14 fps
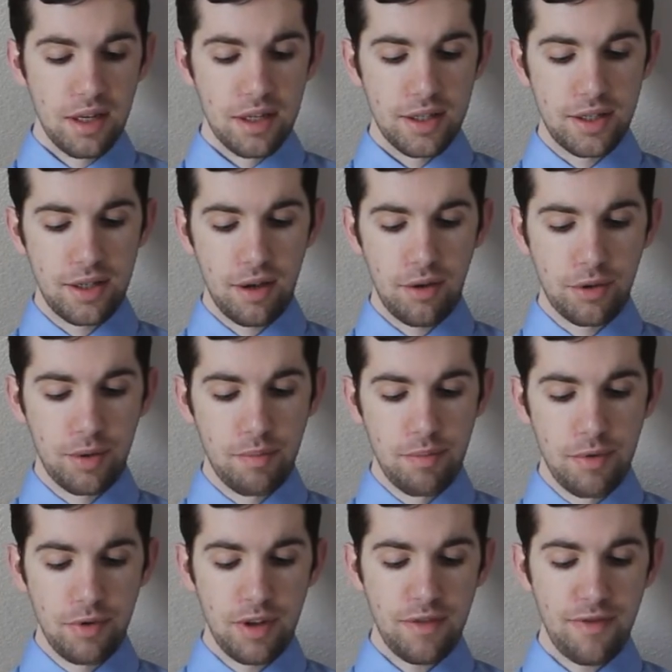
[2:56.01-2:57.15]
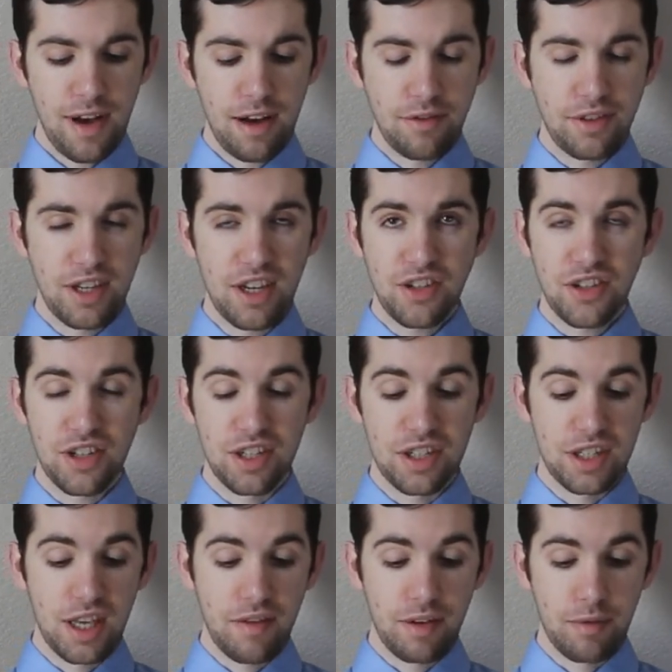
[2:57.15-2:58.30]
So the Moody Foundation is
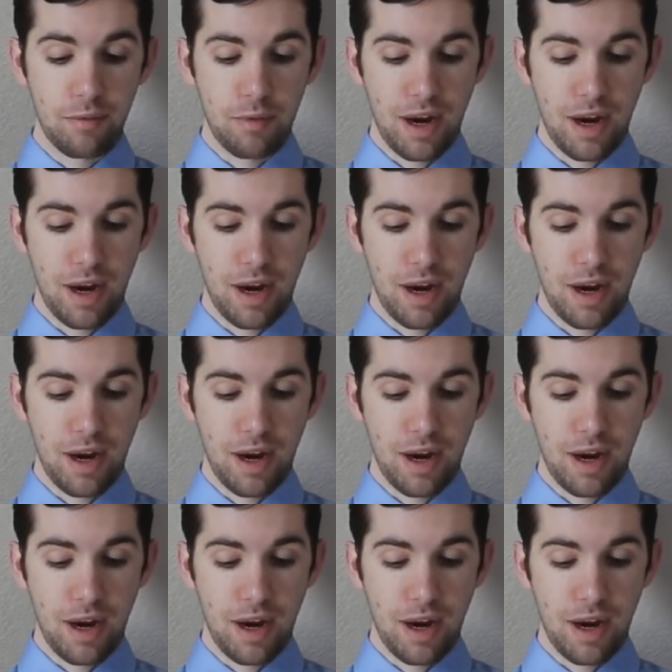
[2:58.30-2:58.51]
giving